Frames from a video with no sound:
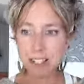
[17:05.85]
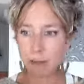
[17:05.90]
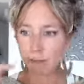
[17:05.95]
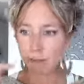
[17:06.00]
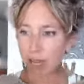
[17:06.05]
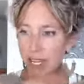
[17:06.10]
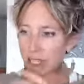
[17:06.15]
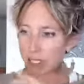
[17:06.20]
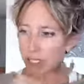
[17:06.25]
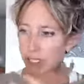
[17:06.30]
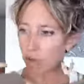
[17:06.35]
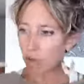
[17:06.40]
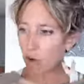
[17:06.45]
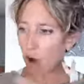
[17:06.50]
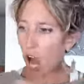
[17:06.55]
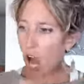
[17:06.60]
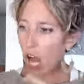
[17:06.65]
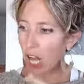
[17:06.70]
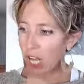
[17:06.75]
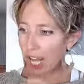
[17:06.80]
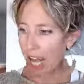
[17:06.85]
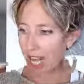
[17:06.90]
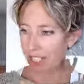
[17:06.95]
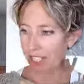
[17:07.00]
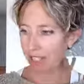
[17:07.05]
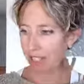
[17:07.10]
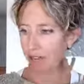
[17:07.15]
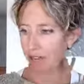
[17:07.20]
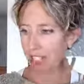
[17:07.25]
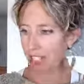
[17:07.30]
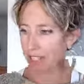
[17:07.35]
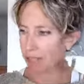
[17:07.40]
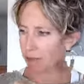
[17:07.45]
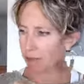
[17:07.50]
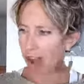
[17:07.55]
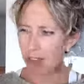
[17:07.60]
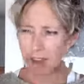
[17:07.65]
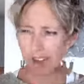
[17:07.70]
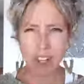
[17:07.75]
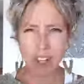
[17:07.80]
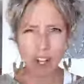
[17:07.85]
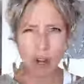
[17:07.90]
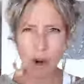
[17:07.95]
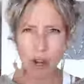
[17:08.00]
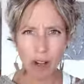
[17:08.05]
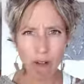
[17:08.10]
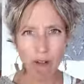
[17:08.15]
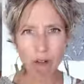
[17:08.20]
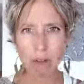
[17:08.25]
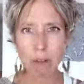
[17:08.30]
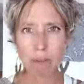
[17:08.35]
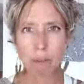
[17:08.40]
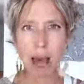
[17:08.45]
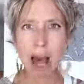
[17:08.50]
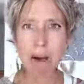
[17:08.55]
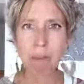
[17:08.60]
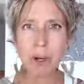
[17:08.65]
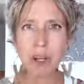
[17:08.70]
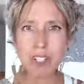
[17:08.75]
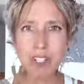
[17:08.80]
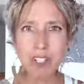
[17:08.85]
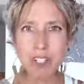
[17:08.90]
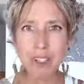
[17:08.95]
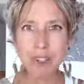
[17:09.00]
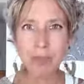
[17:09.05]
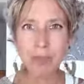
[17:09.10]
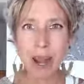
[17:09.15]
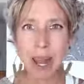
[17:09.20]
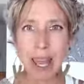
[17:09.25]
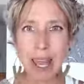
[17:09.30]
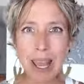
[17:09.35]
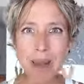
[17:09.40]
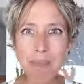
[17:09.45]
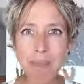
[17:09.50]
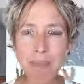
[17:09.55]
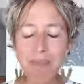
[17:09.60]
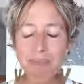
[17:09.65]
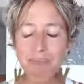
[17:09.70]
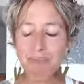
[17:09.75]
the biggest rock activities, rather than going for the pebbles, right?